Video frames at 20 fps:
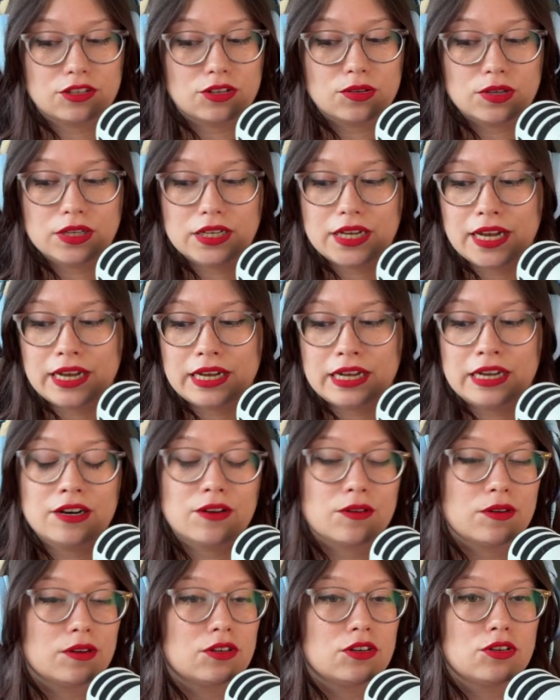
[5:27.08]
create,
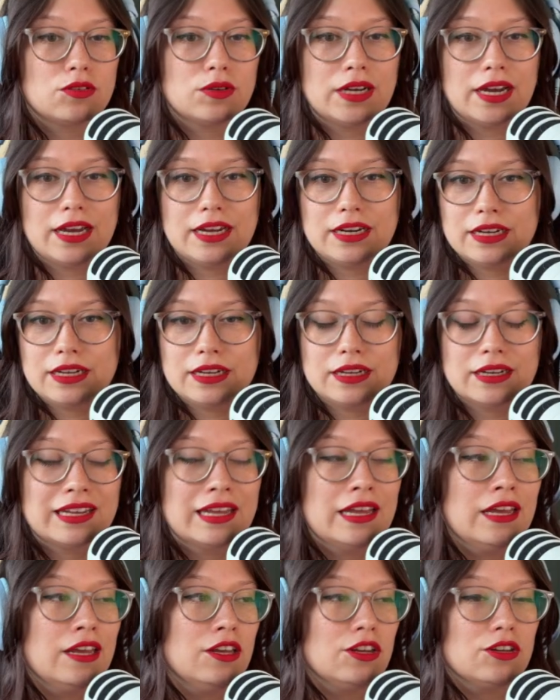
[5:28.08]
or creating,
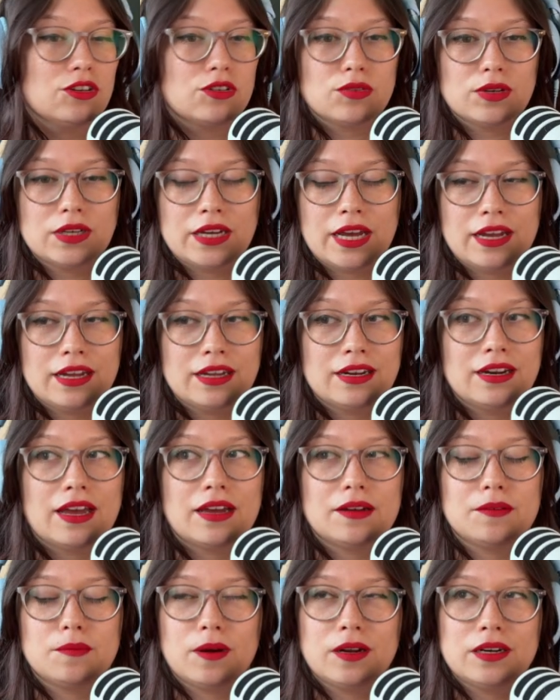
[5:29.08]
create. I
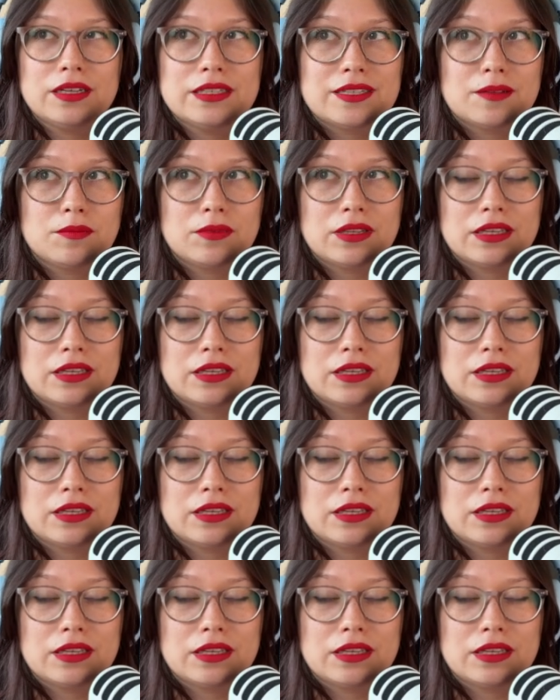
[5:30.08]
wanted something